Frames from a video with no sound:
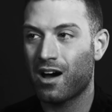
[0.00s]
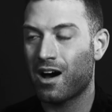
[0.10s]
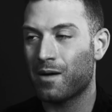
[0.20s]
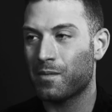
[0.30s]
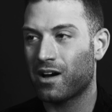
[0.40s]

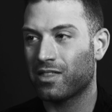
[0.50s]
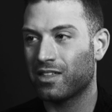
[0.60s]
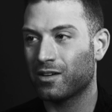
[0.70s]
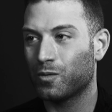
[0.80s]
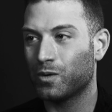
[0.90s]
I
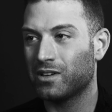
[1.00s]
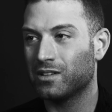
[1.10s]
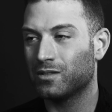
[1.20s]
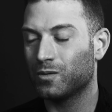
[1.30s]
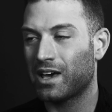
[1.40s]
think
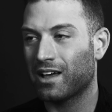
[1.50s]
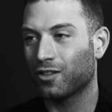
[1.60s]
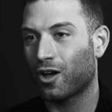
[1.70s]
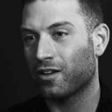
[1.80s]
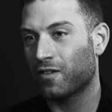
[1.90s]
we had a
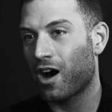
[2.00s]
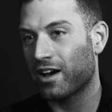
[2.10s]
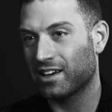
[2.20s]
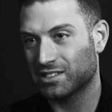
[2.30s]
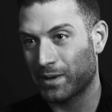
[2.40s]
lot of
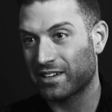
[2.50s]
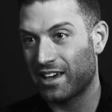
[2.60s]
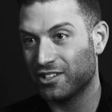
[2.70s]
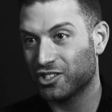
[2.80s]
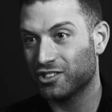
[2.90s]
high
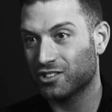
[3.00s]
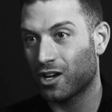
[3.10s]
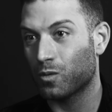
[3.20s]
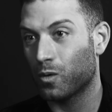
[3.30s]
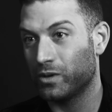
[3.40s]
expectations
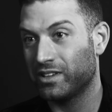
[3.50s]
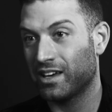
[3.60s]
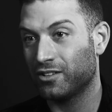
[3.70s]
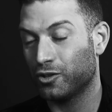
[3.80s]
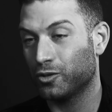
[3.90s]
on what we
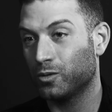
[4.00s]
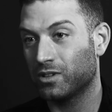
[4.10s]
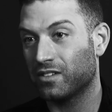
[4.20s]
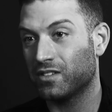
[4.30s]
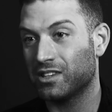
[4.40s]
can do
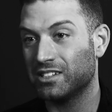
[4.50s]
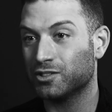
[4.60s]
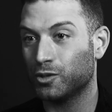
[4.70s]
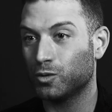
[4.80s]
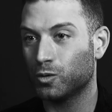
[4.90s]
given
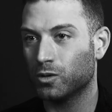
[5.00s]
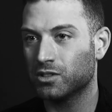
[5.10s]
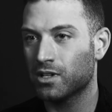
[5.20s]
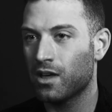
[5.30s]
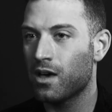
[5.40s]
these new
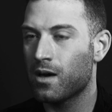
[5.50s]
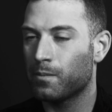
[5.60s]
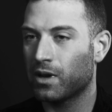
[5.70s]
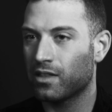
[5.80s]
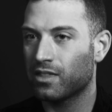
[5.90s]
tools.
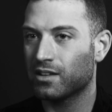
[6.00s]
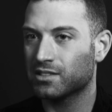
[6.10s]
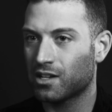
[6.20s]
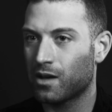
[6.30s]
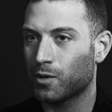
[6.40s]
But I think
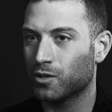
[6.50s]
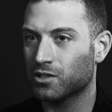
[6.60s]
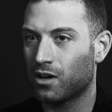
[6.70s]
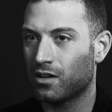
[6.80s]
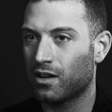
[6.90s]
as time goes
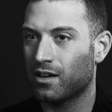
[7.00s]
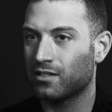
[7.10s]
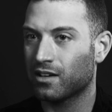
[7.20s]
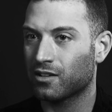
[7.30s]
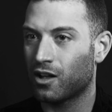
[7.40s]
on
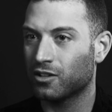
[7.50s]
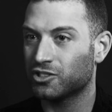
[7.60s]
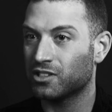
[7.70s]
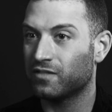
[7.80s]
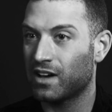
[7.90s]
and
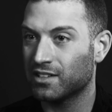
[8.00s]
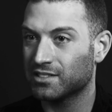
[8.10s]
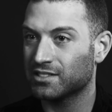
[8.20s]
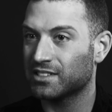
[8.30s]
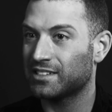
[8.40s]
technology
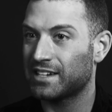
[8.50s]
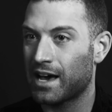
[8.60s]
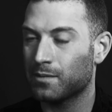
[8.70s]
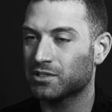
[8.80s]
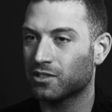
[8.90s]
advances and
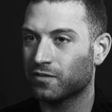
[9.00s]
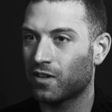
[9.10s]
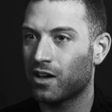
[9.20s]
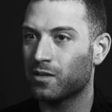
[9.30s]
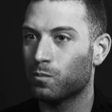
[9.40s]
adapts, they'll
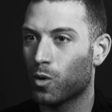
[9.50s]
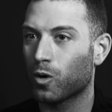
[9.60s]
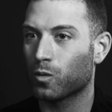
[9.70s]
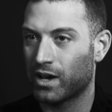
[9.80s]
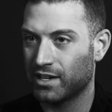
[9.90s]
find
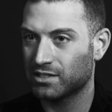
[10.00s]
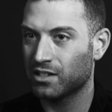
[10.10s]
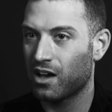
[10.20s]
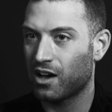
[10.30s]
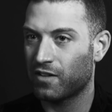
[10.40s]
more ways
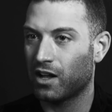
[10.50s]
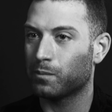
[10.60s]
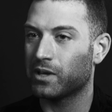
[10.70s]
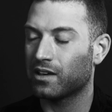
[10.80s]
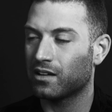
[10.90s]
of
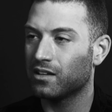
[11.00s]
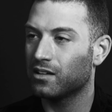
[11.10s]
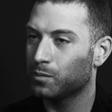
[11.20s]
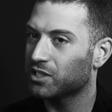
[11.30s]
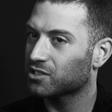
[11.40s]
helping. And
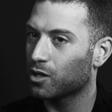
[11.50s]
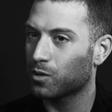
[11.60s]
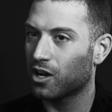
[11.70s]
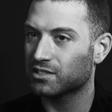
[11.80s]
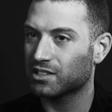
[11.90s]
it'll be a slow
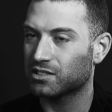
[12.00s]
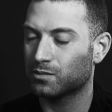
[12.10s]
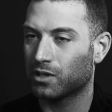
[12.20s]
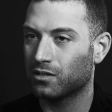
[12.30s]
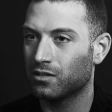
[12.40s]
process,
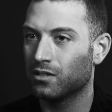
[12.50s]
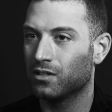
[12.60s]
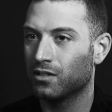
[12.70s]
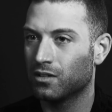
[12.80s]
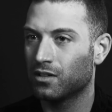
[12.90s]
but
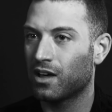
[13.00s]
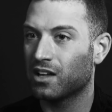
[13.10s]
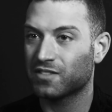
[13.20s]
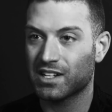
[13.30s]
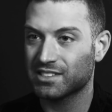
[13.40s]

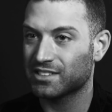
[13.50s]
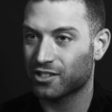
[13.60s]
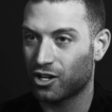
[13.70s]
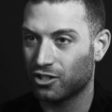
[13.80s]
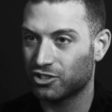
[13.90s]
as fast as
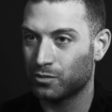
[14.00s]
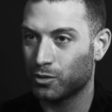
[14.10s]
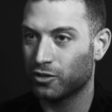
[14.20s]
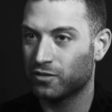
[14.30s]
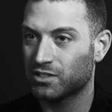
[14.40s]
technology
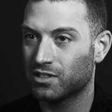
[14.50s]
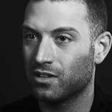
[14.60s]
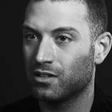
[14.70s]
moves,